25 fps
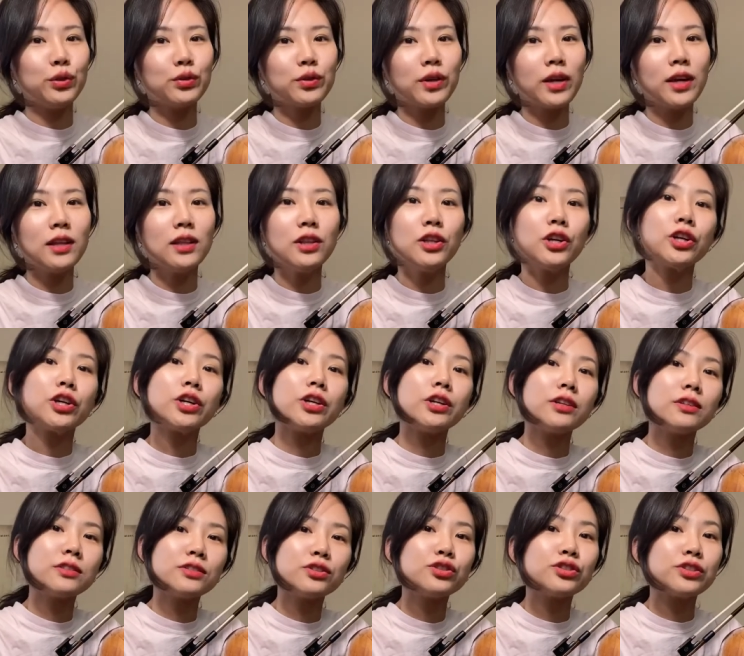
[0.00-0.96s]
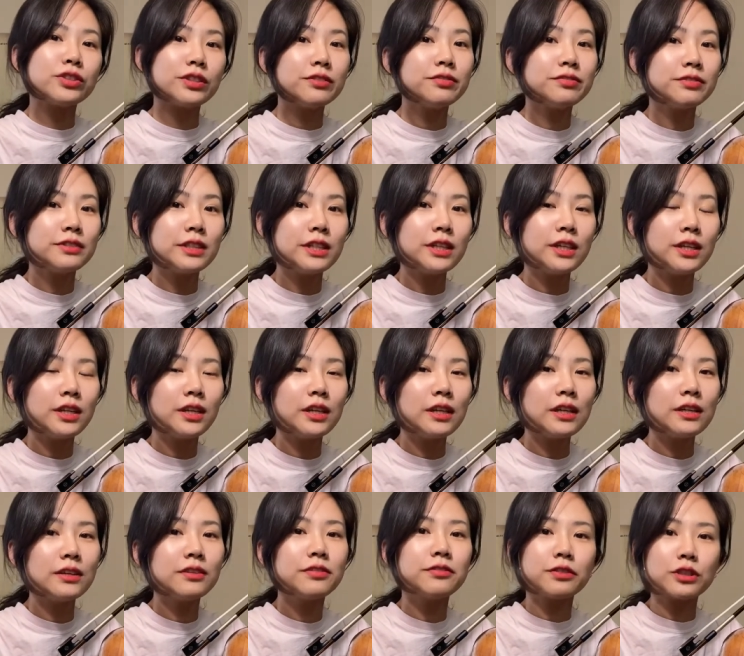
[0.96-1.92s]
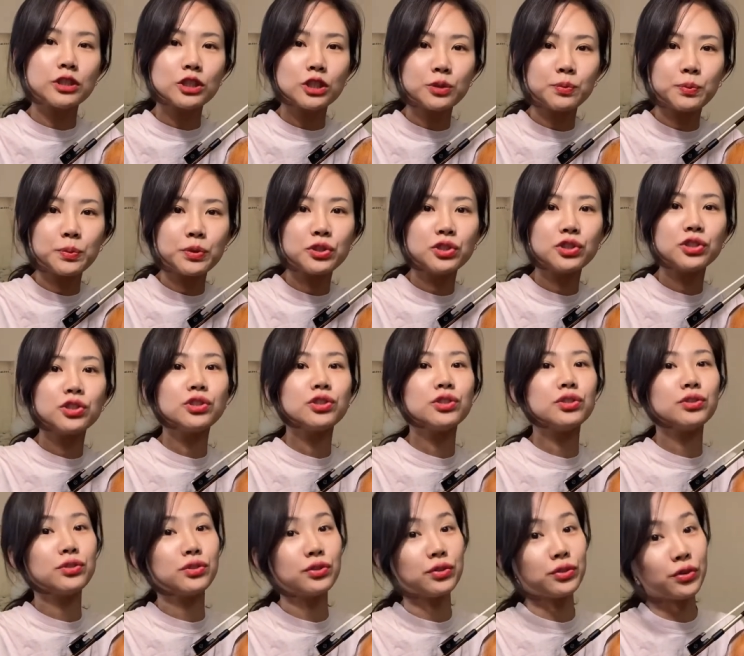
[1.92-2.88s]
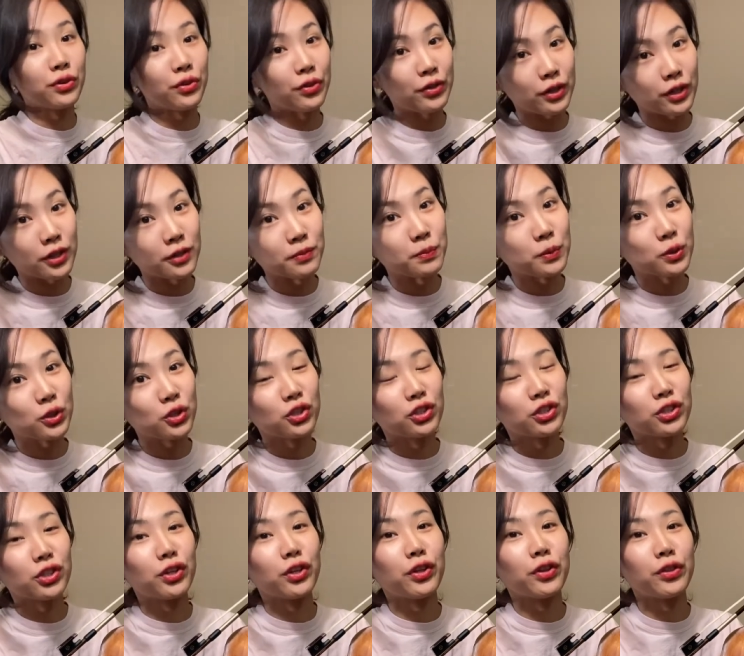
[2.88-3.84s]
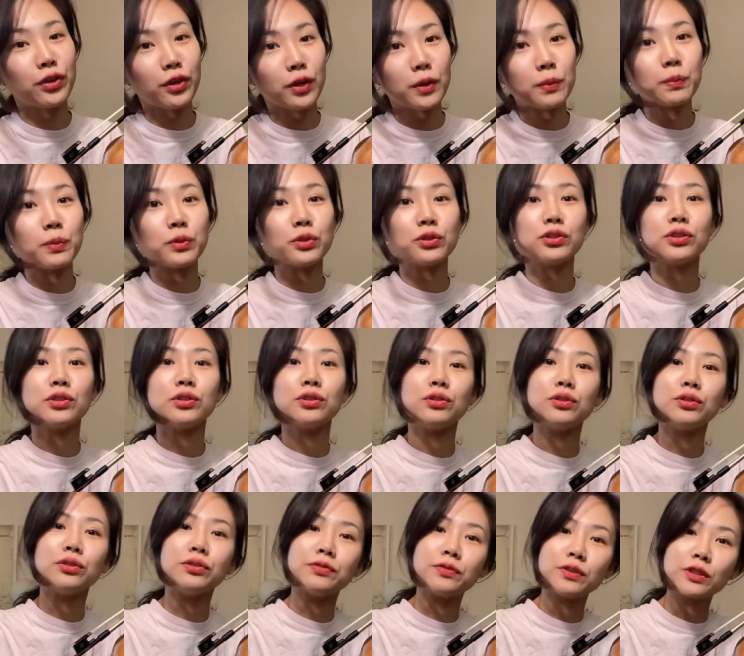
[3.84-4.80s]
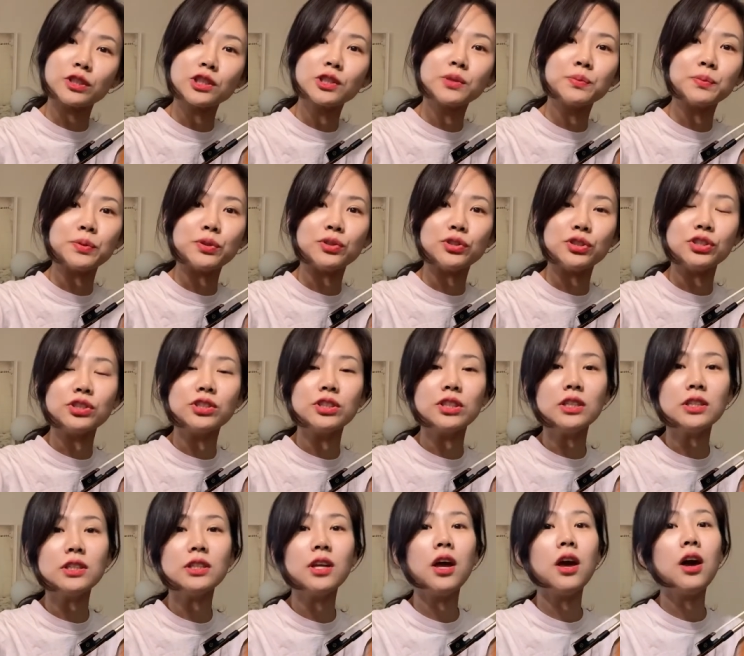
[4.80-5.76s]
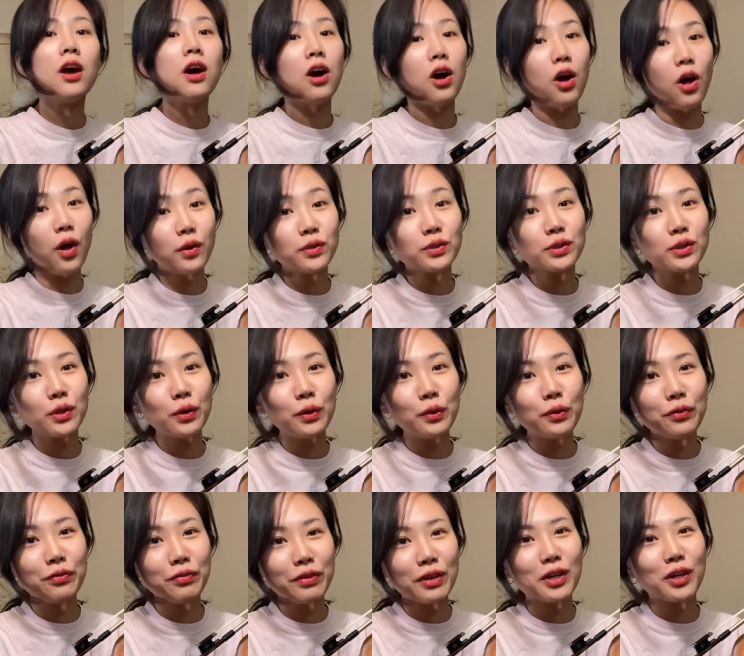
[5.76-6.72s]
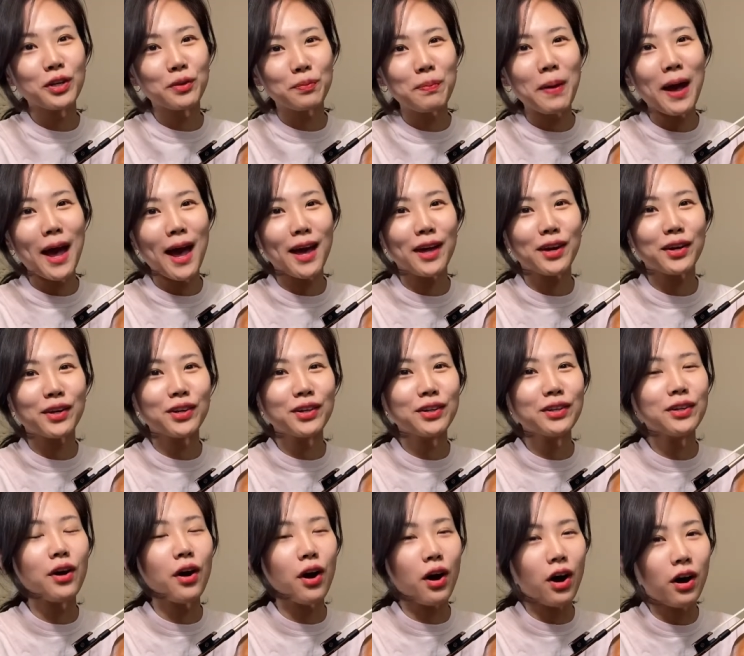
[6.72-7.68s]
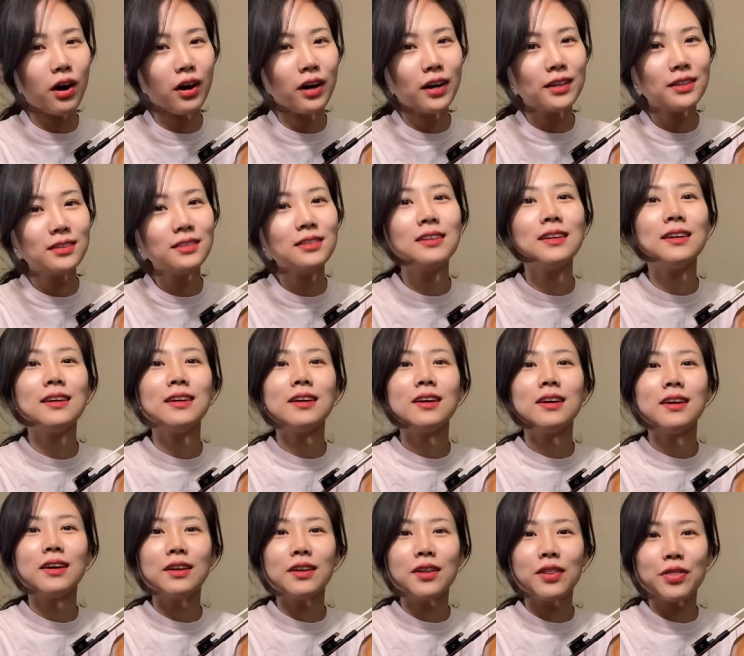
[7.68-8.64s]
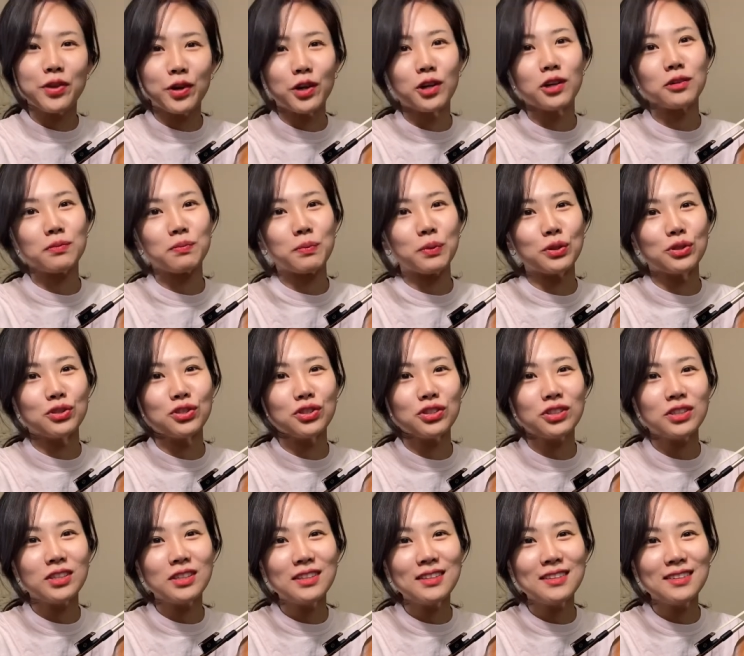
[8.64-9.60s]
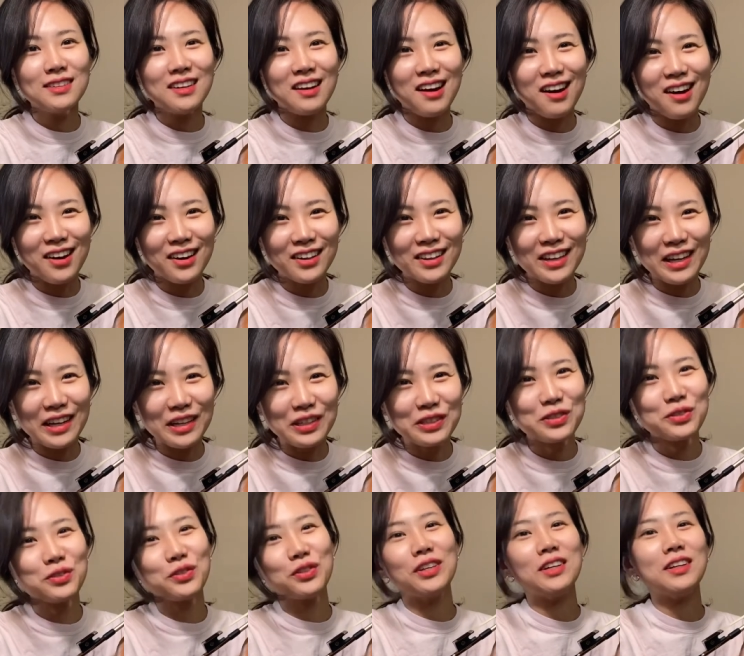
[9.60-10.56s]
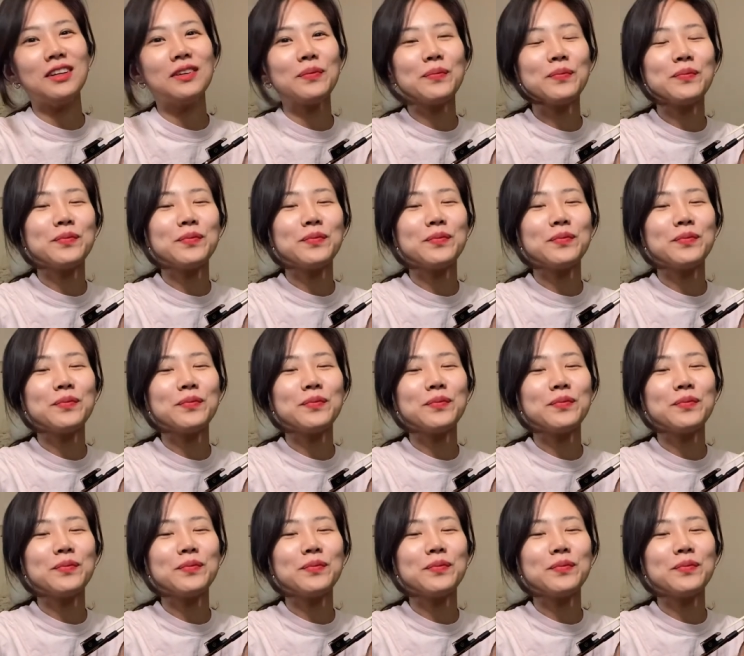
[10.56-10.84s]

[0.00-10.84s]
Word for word: can learn shifting first position to third position, third position to first position. Also, finger pattern on third position on A string.